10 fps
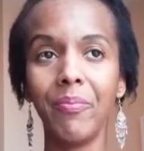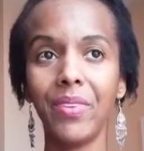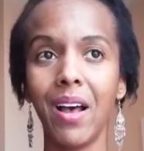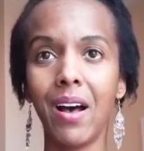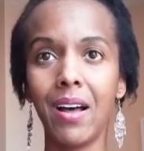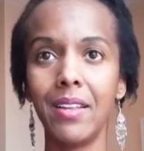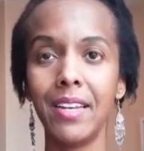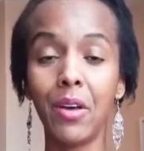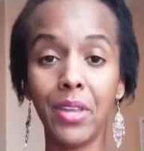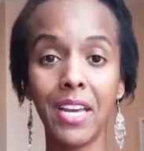
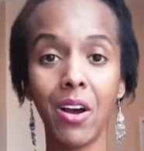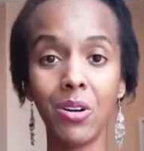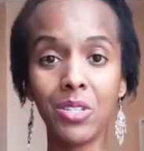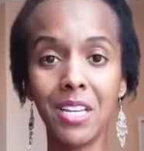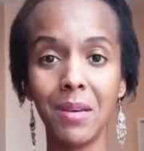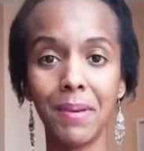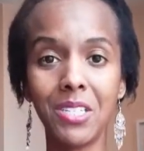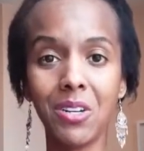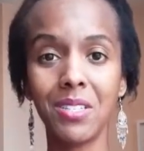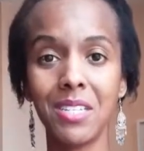Now they are saying,
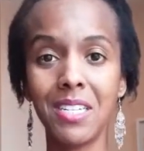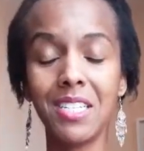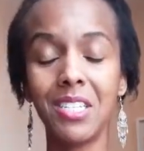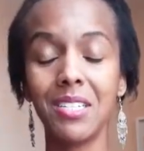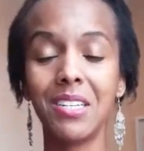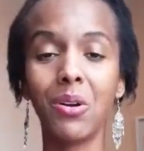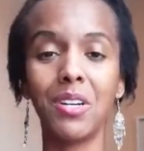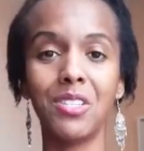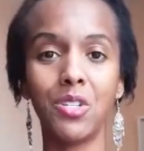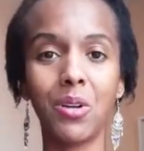based on statistics here on
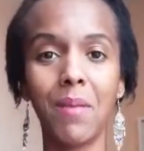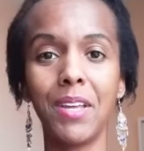Instagram,